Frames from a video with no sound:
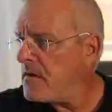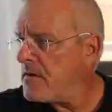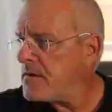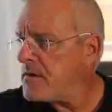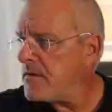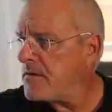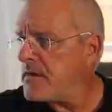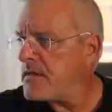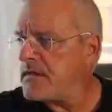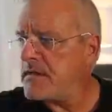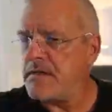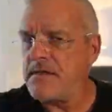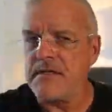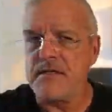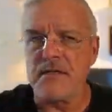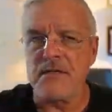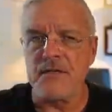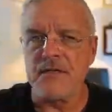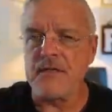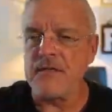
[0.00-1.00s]
So this is
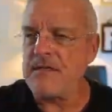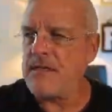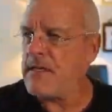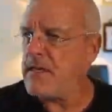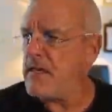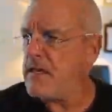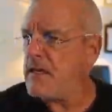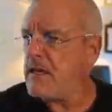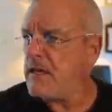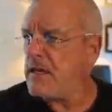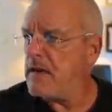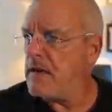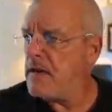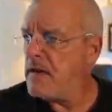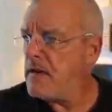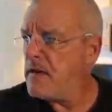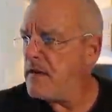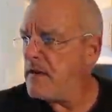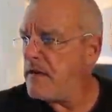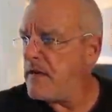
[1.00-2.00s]
still the Z
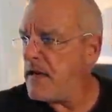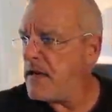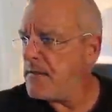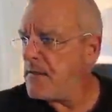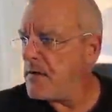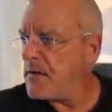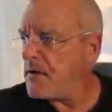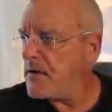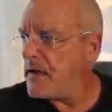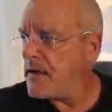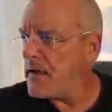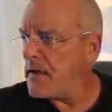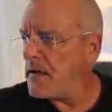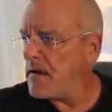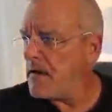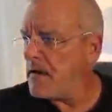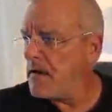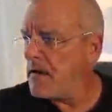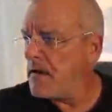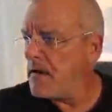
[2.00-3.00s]
neighborhood
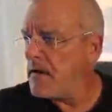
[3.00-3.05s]
here.